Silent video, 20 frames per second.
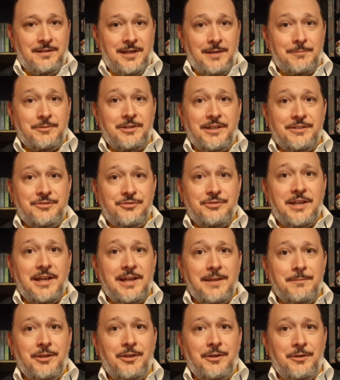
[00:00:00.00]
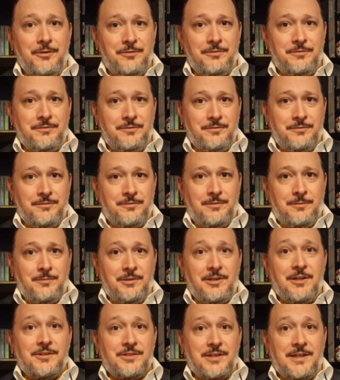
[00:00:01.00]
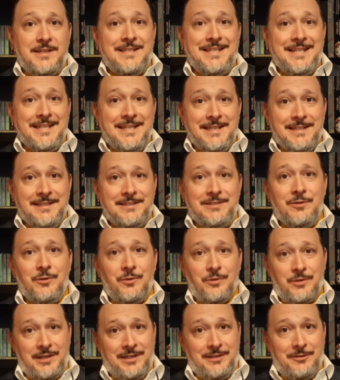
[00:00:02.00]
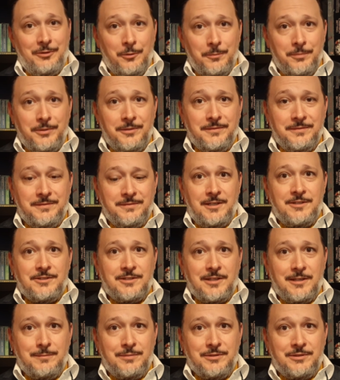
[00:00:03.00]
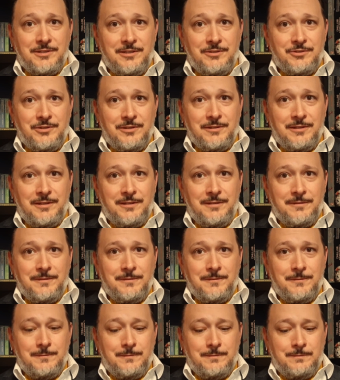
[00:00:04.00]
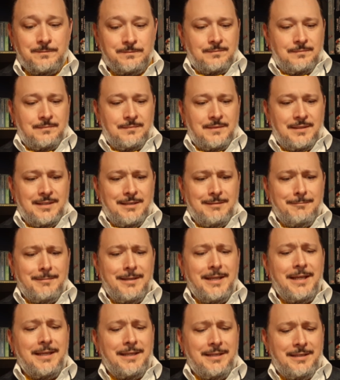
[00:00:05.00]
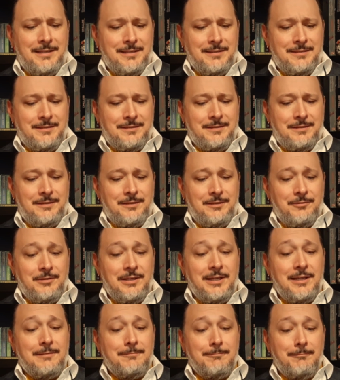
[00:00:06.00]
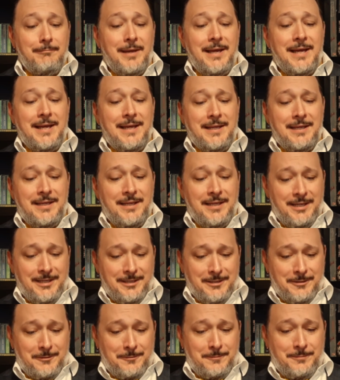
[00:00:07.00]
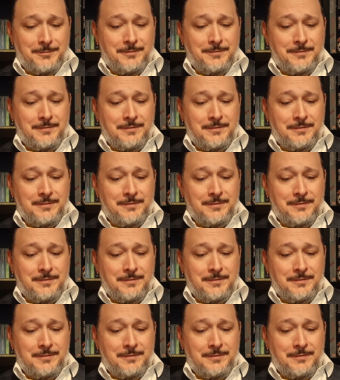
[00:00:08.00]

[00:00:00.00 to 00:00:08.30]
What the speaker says: "I'm glad you came, though, because I need your help," he said beseechingly. "Me? You need my help?